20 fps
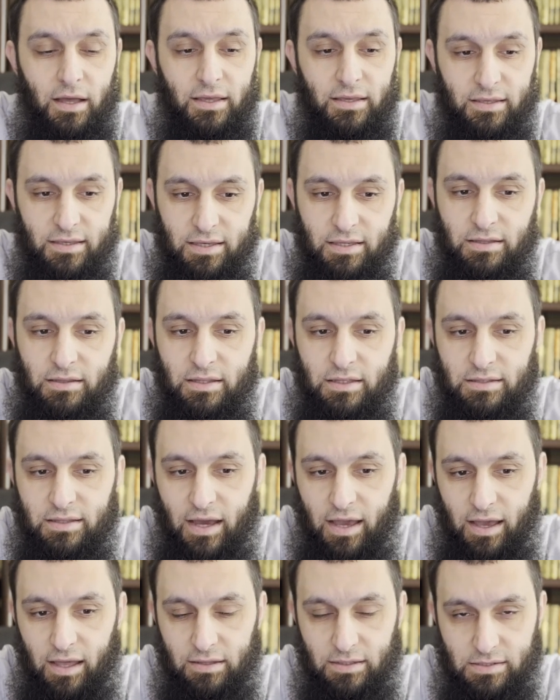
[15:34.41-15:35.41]
Kidney
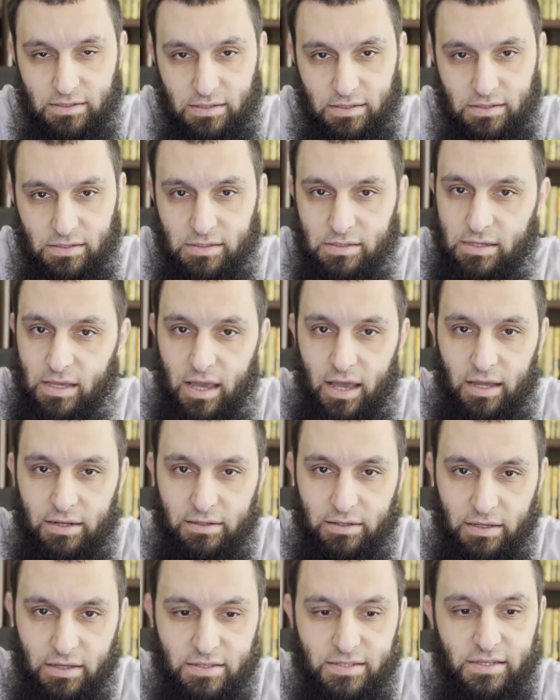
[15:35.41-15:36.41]
dialysis and
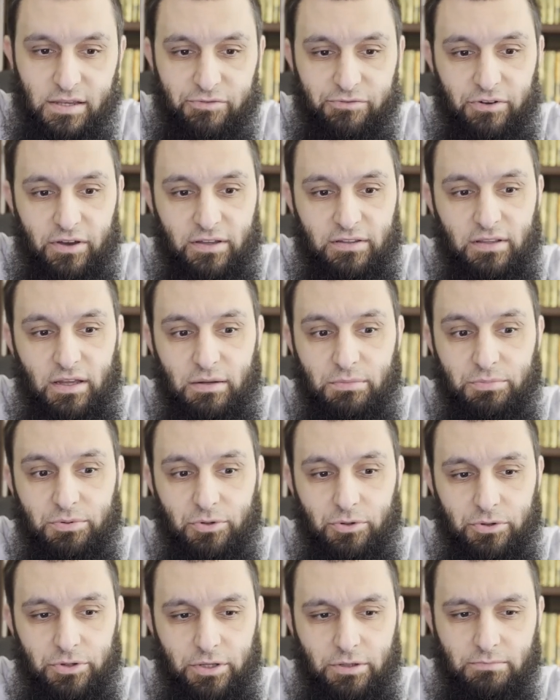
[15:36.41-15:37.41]
its effect on
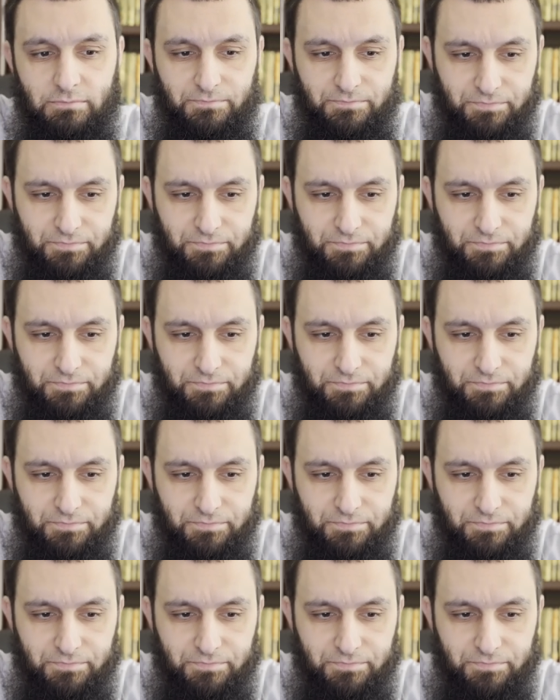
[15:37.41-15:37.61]
purity.